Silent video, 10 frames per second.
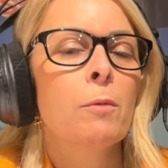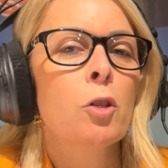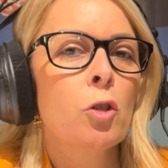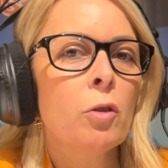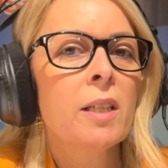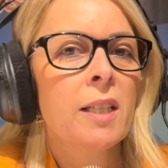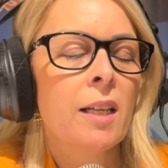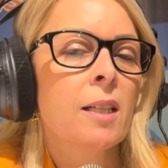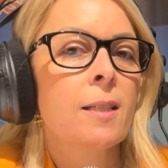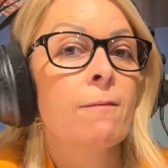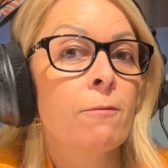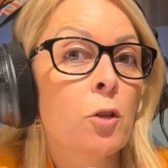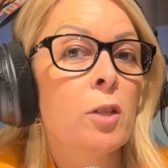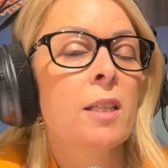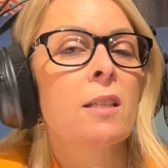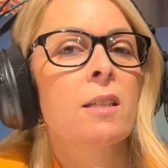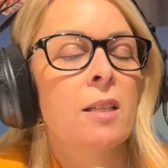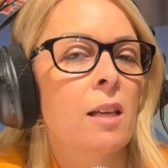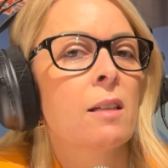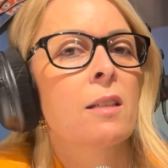joint tenants versus
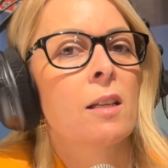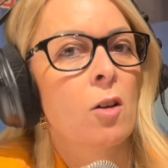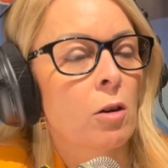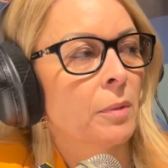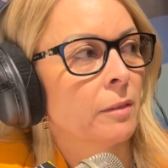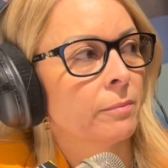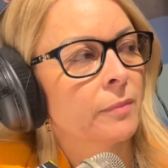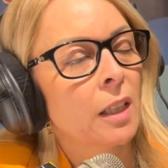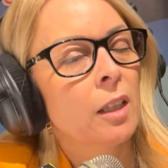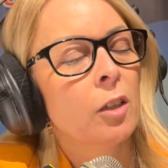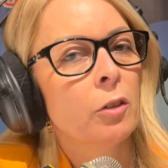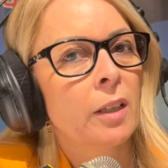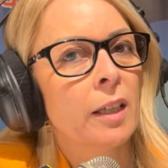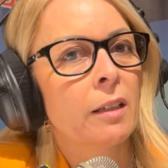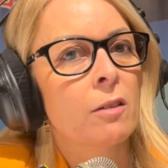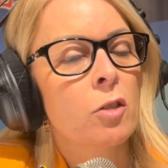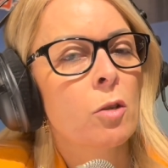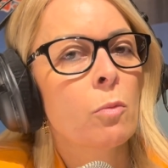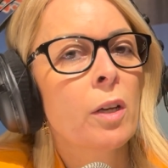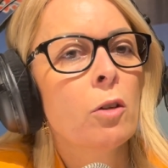tenants in common. Okay, so
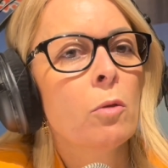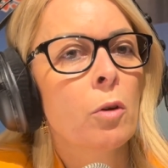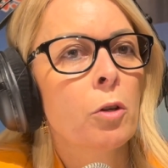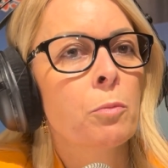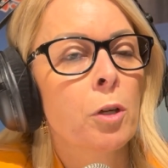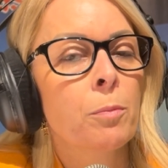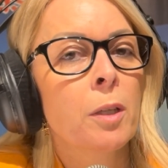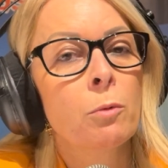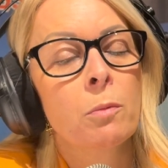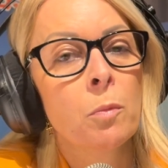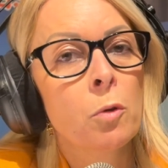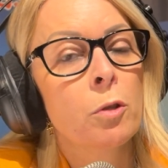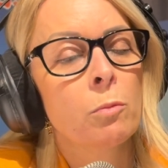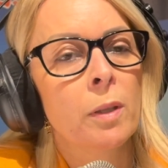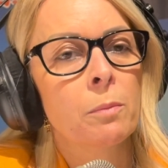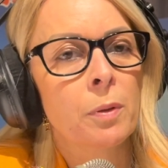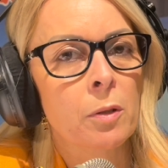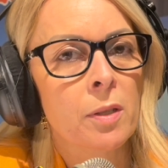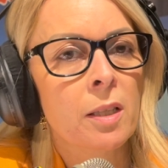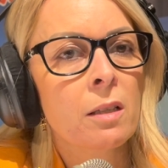when you own property with more than one
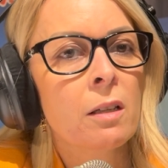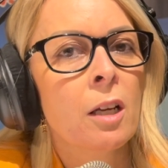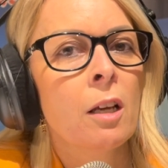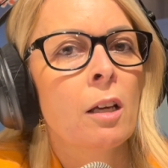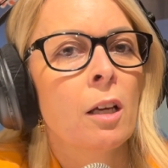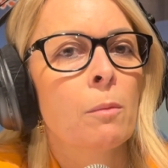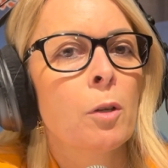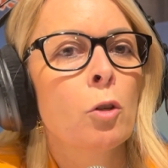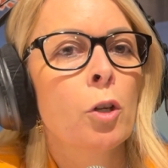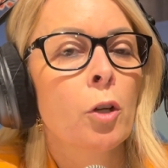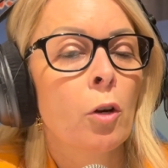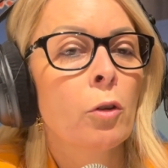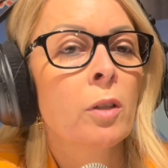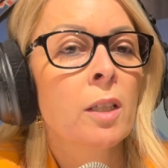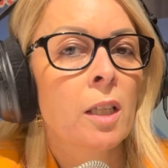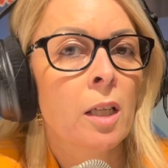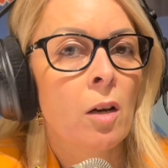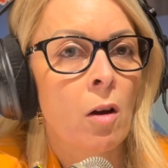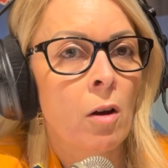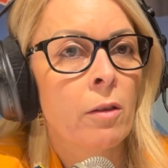person, you can own it in
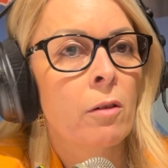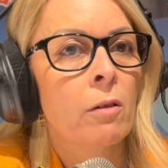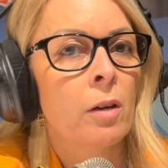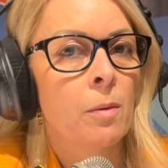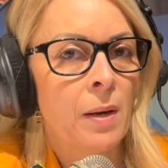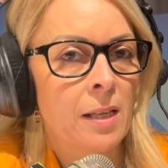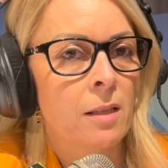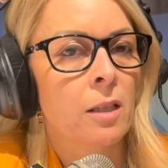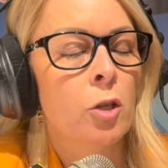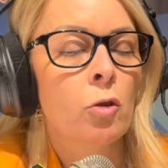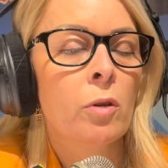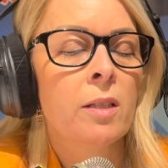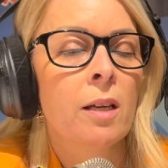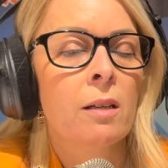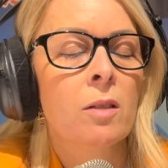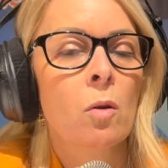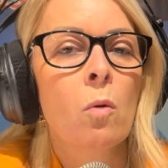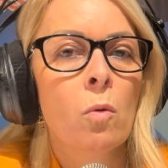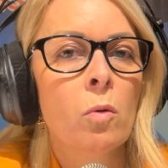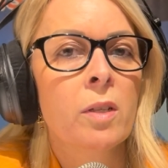either capacity, joint tenants
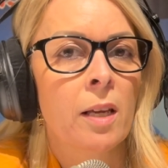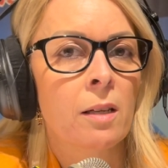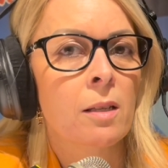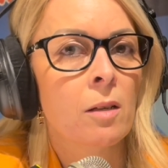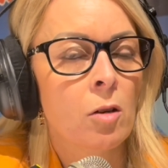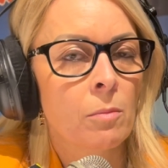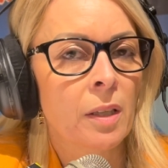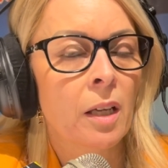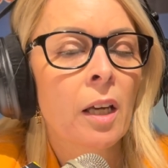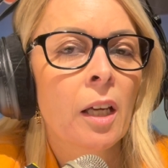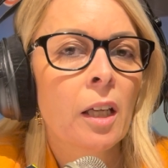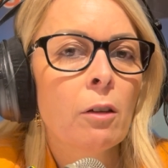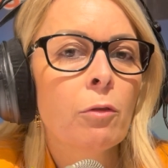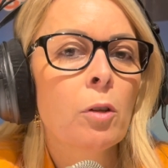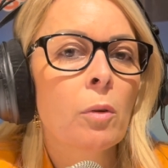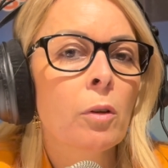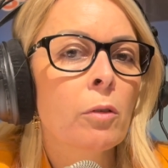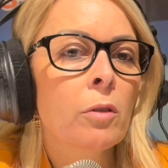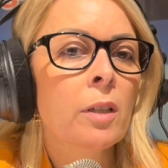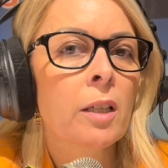or tenants in common. If you
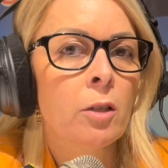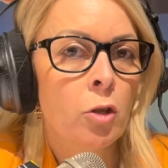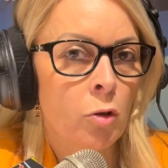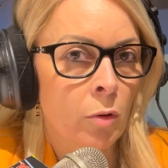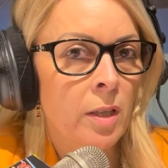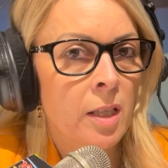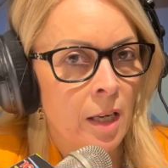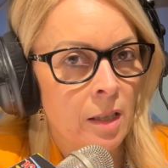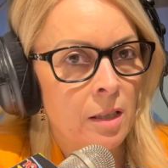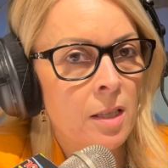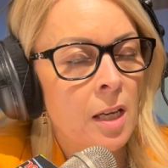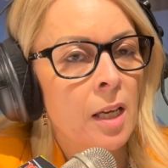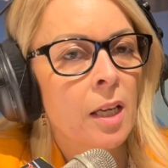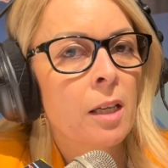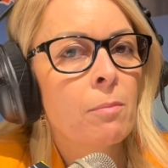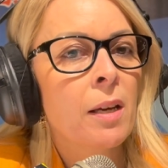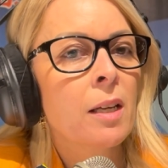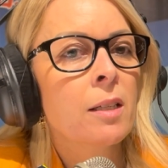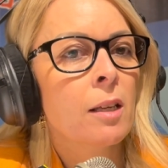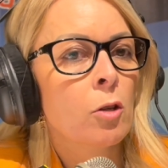own it as joint tenants, it
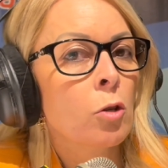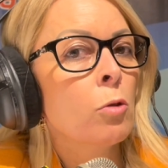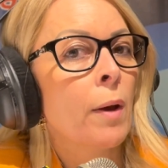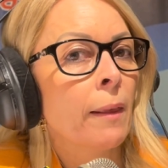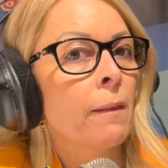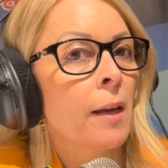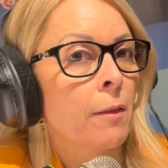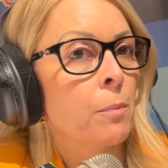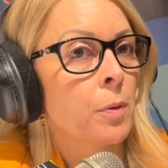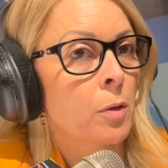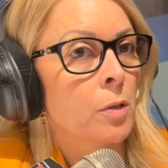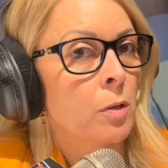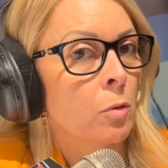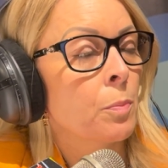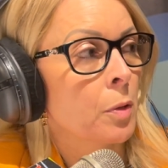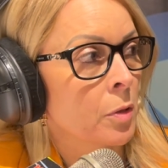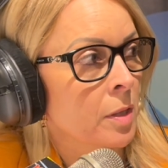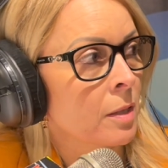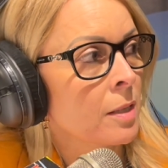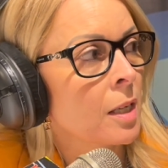means that you and the other person or
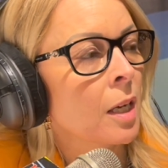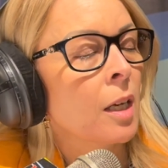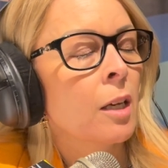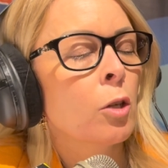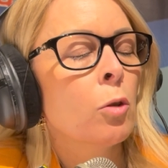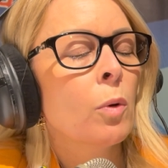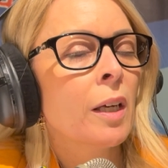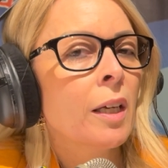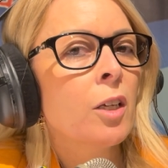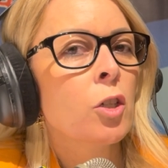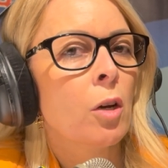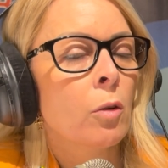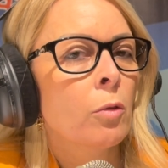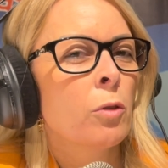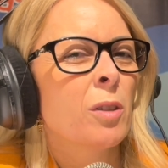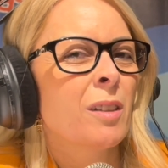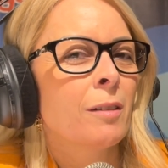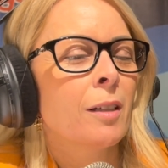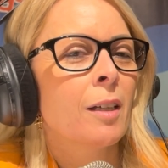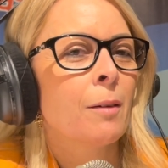persons, you each own
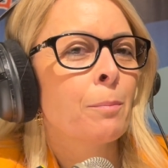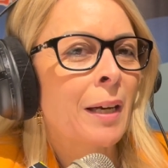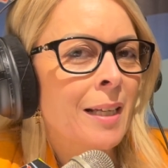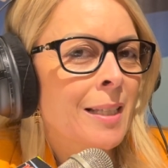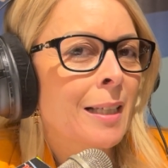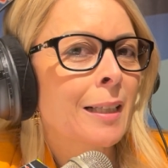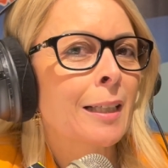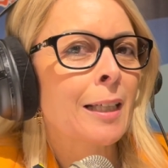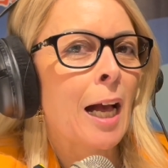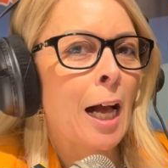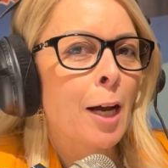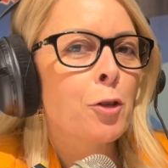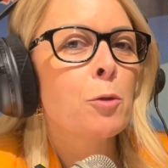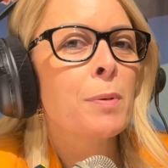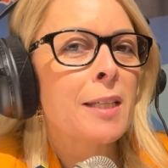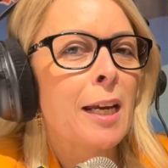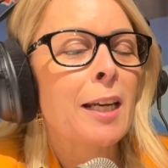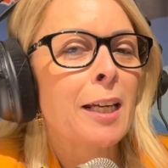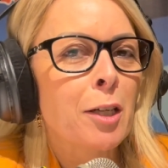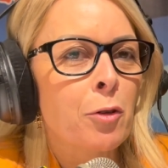basically 100%
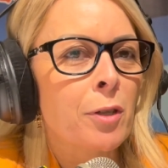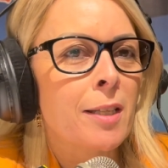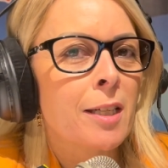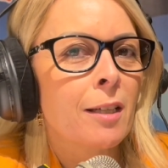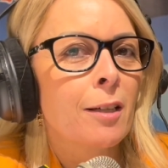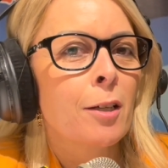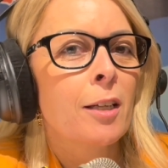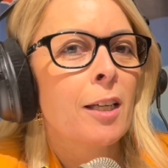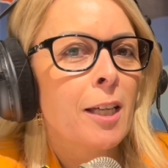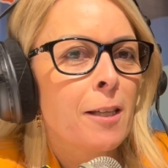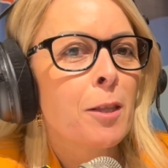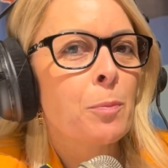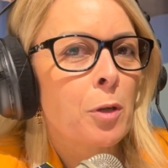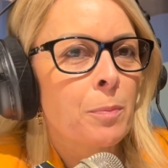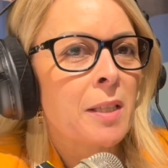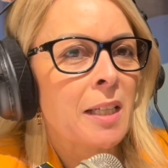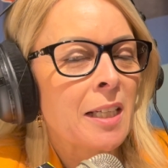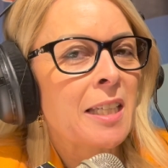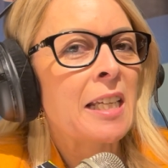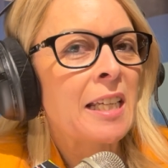interest in the property
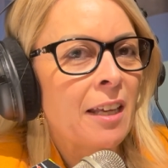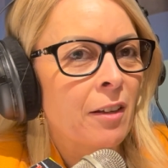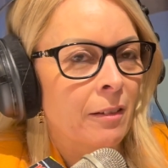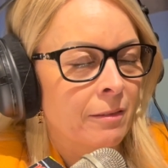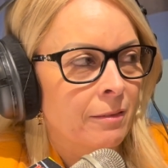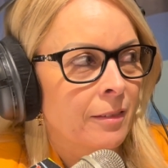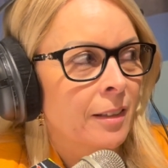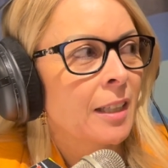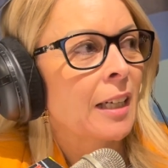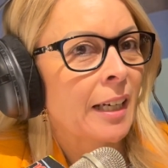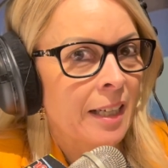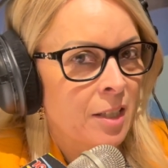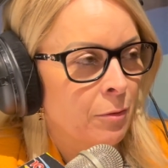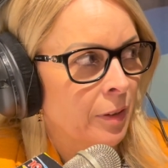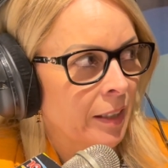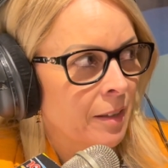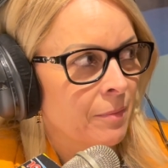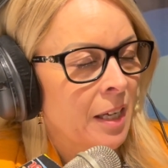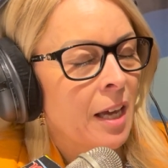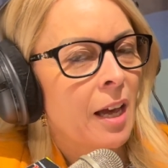together, collectively.
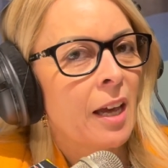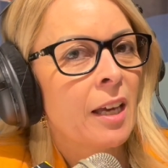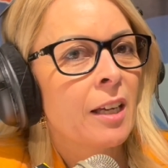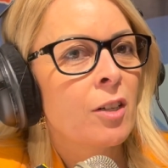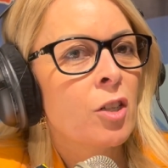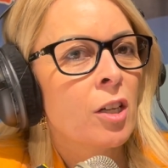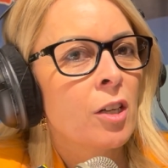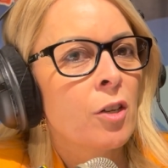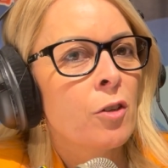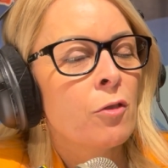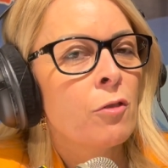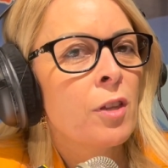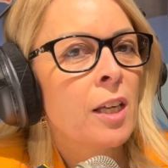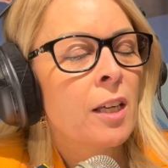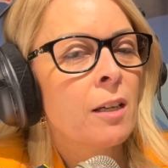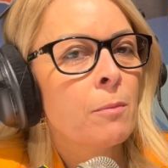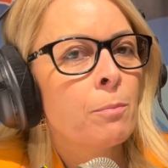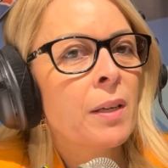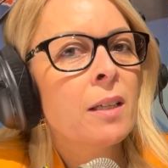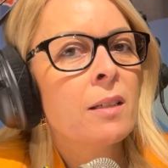And the
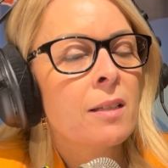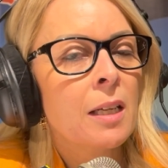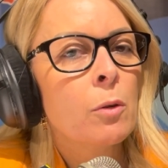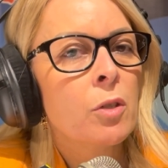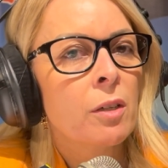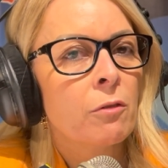big distinguishing